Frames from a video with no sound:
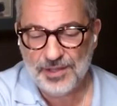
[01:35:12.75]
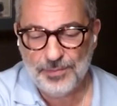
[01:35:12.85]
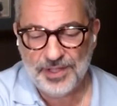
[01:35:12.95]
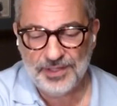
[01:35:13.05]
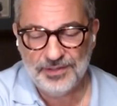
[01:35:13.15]

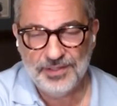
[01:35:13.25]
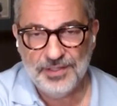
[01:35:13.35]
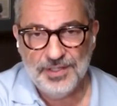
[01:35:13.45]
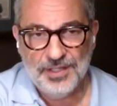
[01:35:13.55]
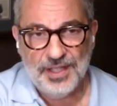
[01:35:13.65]
about
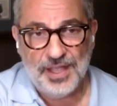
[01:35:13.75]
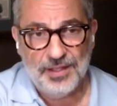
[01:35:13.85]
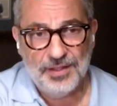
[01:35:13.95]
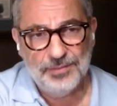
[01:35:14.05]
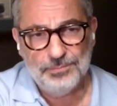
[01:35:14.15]

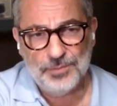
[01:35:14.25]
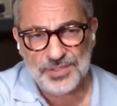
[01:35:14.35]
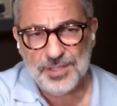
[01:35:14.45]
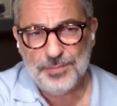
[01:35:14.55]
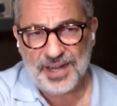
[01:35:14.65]

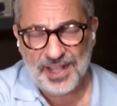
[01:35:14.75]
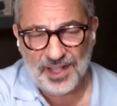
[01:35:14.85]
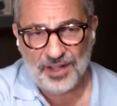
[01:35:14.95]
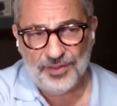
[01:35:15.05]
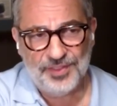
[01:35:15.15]
mostly about
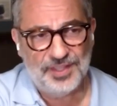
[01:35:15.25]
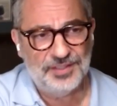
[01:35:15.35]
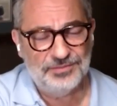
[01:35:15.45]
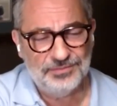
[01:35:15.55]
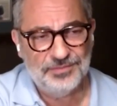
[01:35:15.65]
health
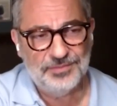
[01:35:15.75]
and